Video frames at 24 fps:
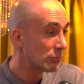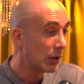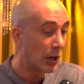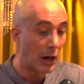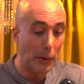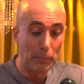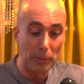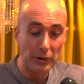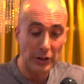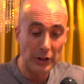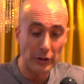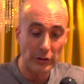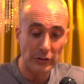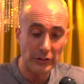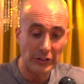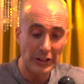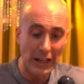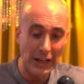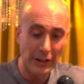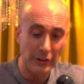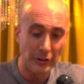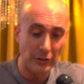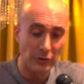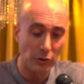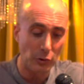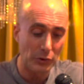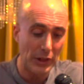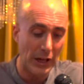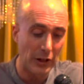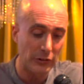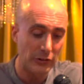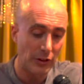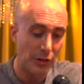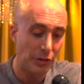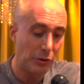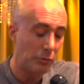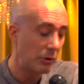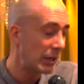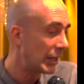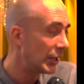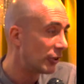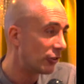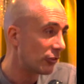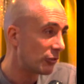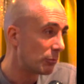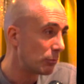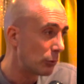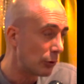a couple of years later, 2003, he
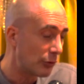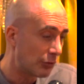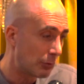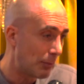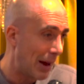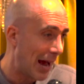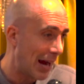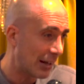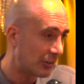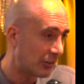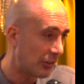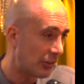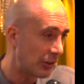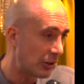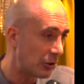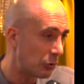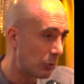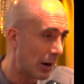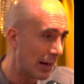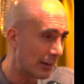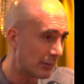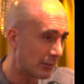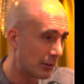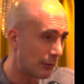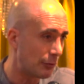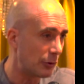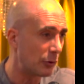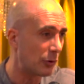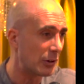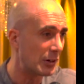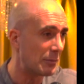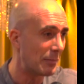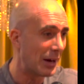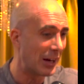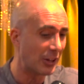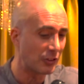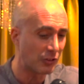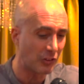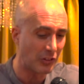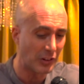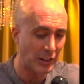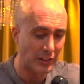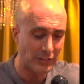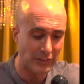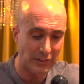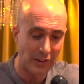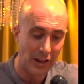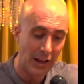just moves back to the US, if you can imagine
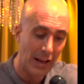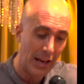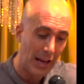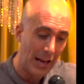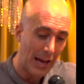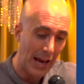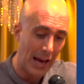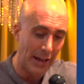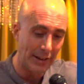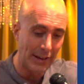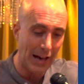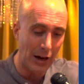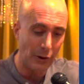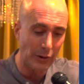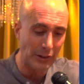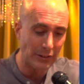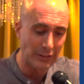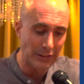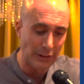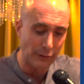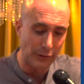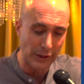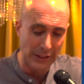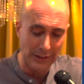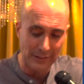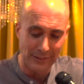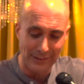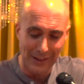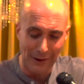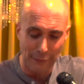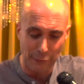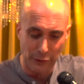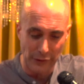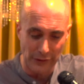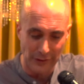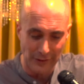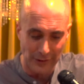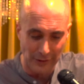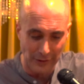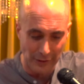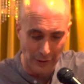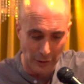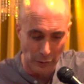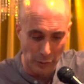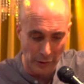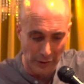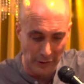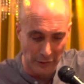this. And now he's living in San
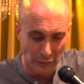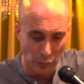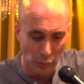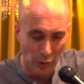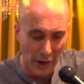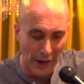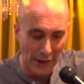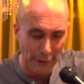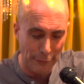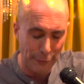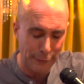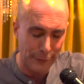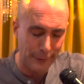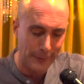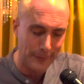Francisco with his wife.